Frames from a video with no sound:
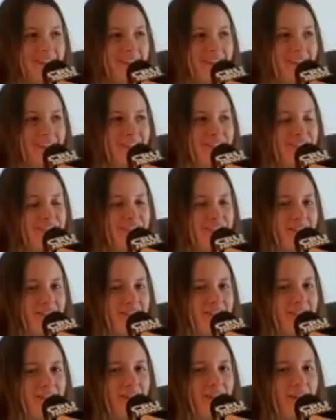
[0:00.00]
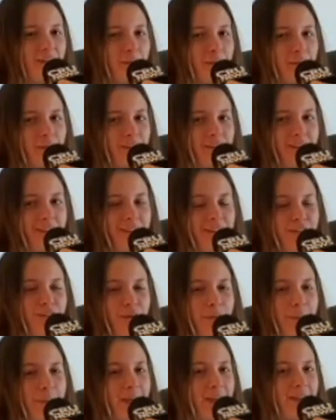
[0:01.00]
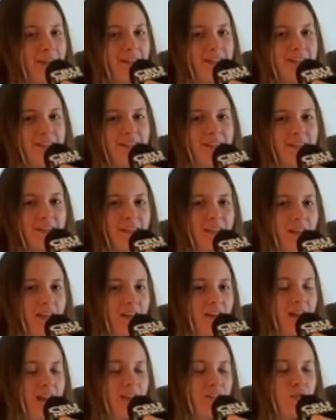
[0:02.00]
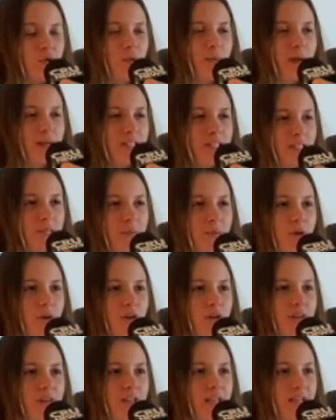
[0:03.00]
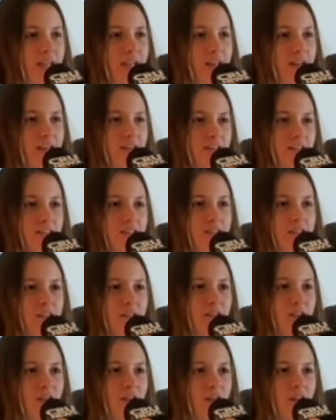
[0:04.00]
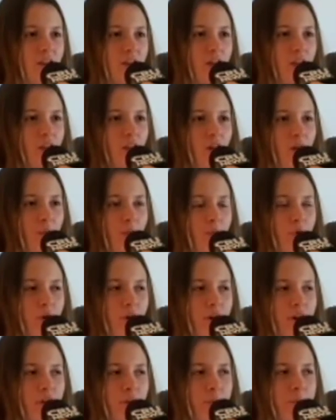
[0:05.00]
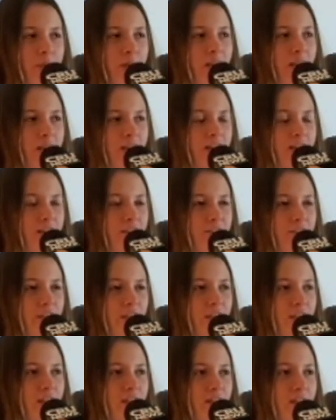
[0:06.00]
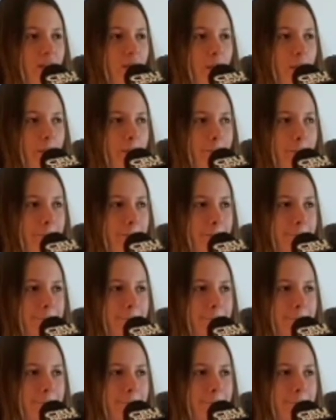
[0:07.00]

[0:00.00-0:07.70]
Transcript: it's just a completely different pace than high school basketball and a lot more competitive and um,